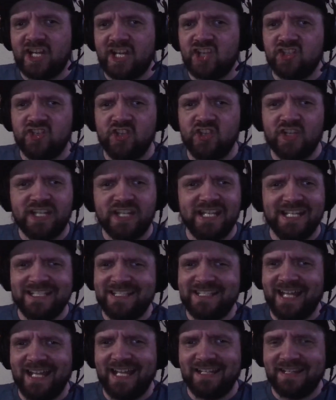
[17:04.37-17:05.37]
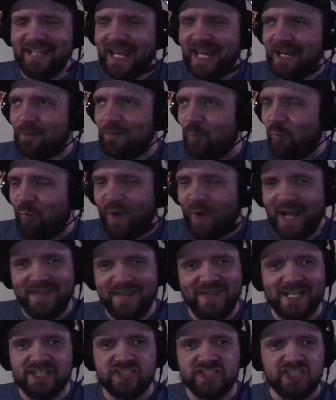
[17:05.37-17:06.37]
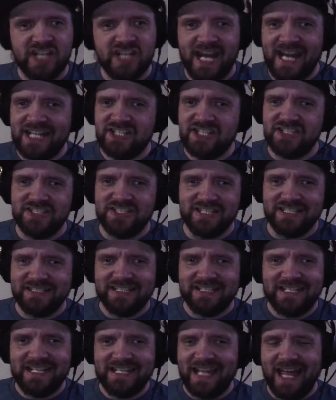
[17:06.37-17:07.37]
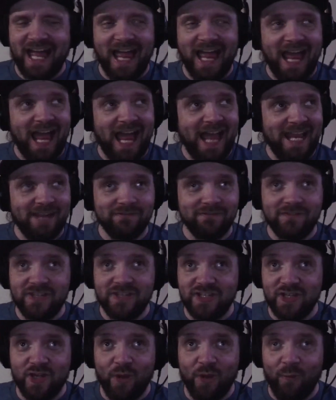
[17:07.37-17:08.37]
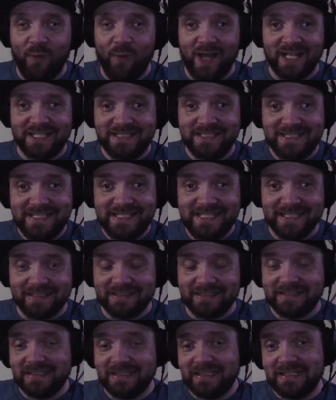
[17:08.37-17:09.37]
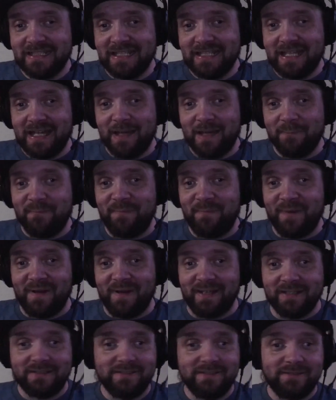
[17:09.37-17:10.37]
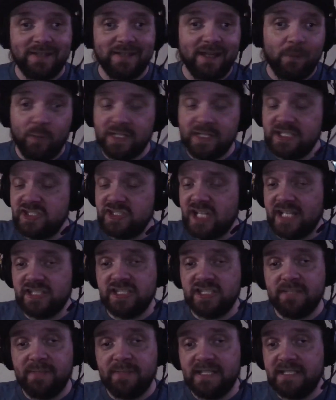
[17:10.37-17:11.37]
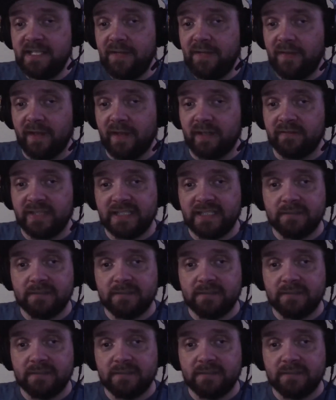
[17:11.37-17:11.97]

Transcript: looking title, and why they changed it, I have no idea. But what did ChatGPT think of it?